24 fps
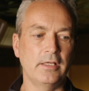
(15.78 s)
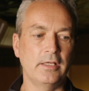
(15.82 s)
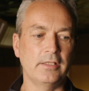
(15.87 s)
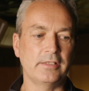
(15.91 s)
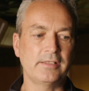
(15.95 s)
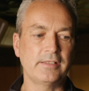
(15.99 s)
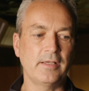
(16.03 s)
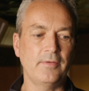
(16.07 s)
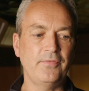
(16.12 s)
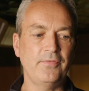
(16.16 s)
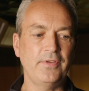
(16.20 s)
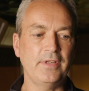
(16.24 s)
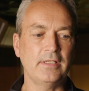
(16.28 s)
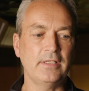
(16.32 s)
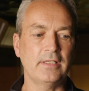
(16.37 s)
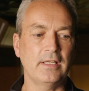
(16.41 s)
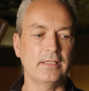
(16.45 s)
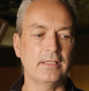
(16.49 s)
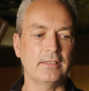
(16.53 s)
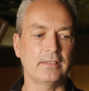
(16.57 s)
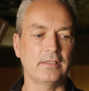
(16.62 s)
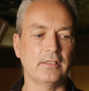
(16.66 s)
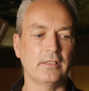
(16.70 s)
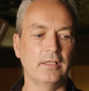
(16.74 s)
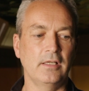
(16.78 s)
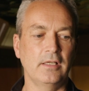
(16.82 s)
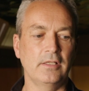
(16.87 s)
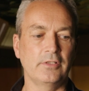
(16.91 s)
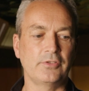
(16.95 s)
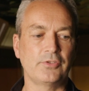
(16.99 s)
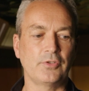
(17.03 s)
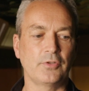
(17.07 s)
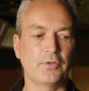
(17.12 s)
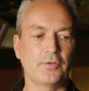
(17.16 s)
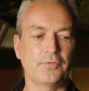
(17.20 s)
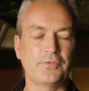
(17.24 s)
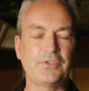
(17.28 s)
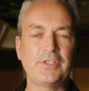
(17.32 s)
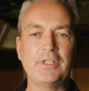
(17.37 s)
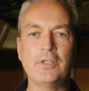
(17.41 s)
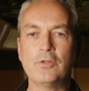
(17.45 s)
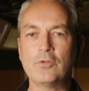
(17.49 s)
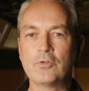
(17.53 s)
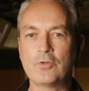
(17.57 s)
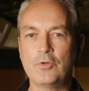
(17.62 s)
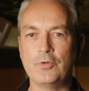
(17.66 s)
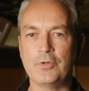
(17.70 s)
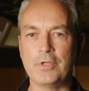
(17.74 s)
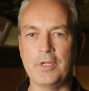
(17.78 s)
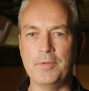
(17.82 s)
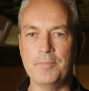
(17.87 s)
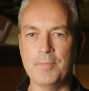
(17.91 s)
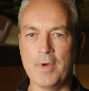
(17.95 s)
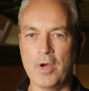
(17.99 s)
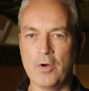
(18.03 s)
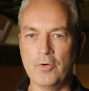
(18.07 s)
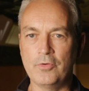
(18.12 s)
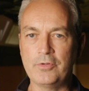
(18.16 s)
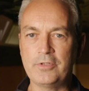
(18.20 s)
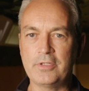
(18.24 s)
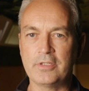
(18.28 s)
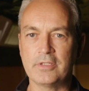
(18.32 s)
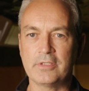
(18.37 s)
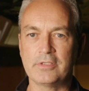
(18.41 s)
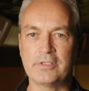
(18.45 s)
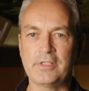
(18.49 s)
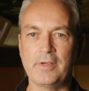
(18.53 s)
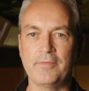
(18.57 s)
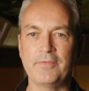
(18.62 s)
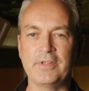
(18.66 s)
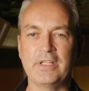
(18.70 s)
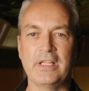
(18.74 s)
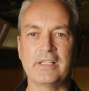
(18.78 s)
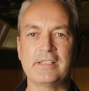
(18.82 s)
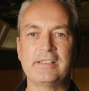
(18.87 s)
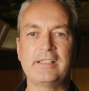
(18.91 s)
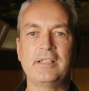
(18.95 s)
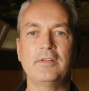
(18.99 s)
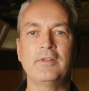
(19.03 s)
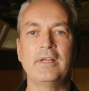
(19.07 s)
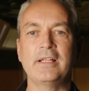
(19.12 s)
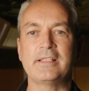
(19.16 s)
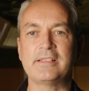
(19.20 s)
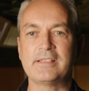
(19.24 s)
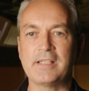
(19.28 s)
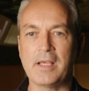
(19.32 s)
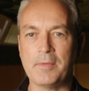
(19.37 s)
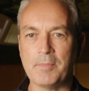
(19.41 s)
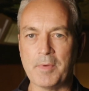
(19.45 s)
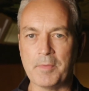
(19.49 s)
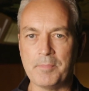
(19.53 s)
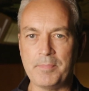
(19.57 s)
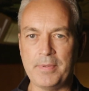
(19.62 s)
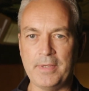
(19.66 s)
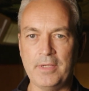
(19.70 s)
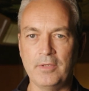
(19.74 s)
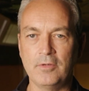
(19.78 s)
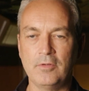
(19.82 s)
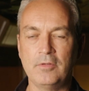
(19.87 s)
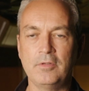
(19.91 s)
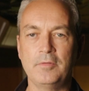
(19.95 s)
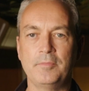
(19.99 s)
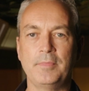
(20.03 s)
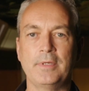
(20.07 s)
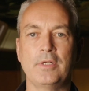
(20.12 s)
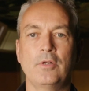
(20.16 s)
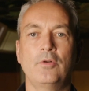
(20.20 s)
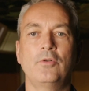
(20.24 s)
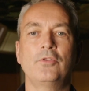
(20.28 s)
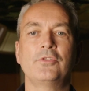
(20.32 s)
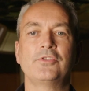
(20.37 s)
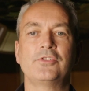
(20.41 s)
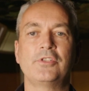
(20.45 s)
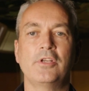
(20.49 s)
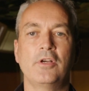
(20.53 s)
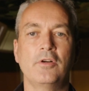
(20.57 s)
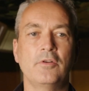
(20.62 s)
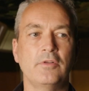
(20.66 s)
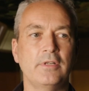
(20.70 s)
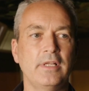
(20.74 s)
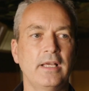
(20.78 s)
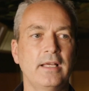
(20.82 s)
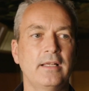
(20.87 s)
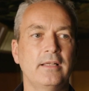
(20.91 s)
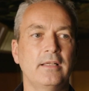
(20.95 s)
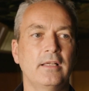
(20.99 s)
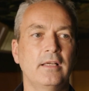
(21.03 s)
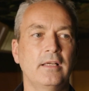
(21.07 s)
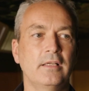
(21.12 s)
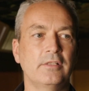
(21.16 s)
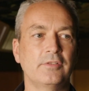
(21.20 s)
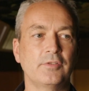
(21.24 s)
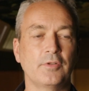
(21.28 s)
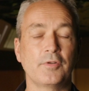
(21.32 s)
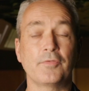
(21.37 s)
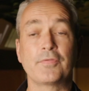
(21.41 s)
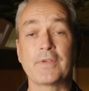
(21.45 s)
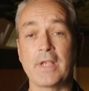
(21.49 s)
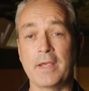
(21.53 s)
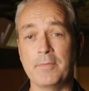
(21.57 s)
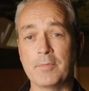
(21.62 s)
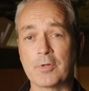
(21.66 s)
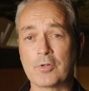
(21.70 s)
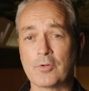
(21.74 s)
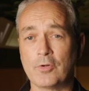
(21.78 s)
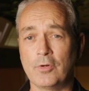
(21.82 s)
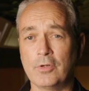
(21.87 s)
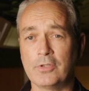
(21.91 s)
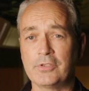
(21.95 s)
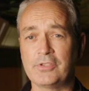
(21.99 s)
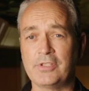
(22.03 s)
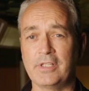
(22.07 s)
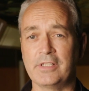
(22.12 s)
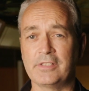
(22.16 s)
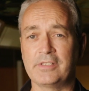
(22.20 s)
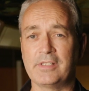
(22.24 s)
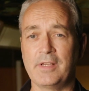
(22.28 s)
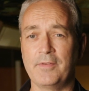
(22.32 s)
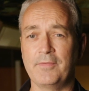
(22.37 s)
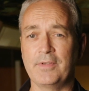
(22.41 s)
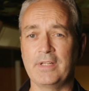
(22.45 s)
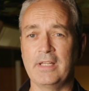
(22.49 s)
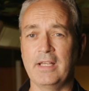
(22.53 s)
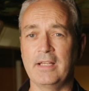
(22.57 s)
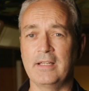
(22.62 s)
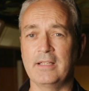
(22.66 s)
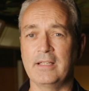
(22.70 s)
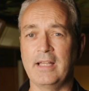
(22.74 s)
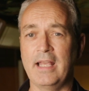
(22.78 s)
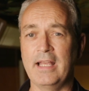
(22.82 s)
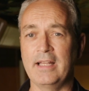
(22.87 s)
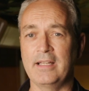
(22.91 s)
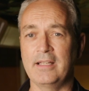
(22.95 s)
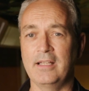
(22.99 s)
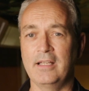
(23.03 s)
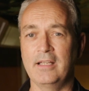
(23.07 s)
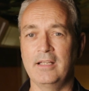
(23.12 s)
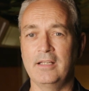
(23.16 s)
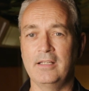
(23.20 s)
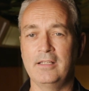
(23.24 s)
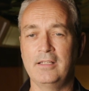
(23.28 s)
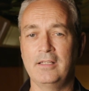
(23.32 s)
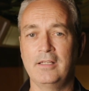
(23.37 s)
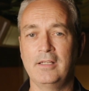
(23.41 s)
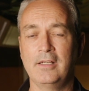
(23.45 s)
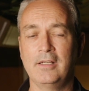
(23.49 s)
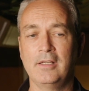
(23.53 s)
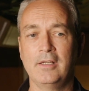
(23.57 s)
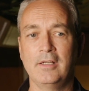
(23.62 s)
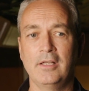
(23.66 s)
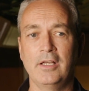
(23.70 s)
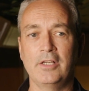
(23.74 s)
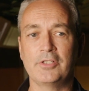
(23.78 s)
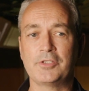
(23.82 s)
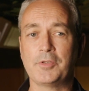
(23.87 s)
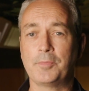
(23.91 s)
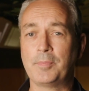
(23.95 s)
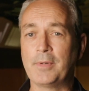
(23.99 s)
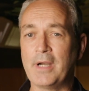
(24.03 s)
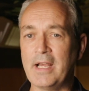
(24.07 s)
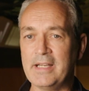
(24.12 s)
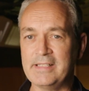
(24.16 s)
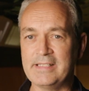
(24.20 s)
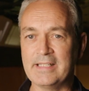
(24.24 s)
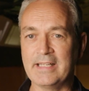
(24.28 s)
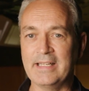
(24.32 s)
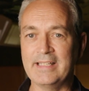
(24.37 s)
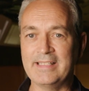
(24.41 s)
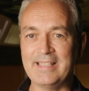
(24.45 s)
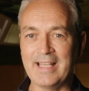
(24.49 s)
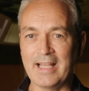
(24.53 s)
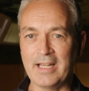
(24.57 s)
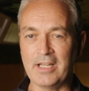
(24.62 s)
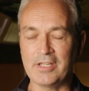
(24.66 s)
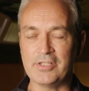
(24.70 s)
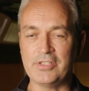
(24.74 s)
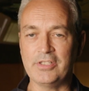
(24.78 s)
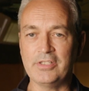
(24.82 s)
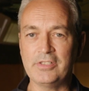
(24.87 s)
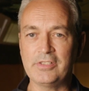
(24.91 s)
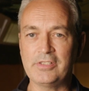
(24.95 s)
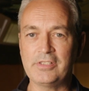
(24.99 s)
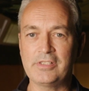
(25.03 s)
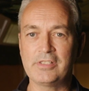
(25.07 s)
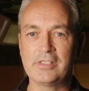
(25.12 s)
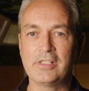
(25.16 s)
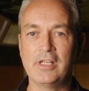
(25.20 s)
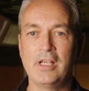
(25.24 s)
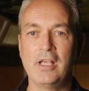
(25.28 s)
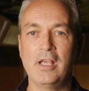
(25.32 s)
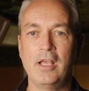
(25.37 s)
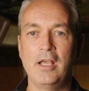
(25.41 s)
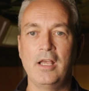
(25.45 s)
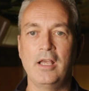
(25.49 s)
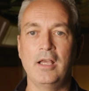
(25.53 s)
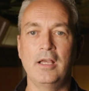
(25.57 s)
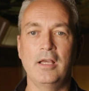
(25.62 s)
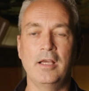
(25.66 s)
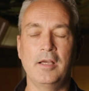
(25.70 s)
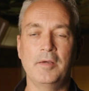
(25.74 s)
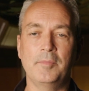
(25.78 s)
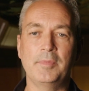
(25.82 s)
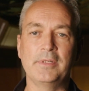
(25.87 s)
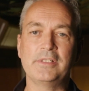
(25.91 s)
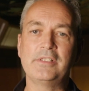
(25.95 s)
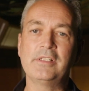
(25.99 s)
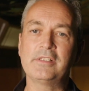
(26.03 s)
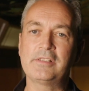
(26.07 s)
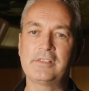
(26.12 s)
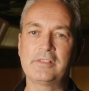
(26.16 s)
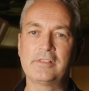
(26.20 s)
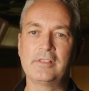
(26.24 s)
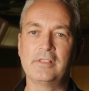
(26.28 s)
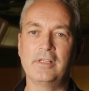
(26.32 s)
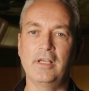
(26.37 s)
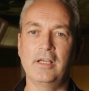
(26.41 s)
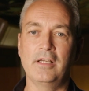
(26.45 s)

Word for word: something that sort of still could emote, something that still had some appeal, but also that sort of came across as something that had a surprising intelligence. But just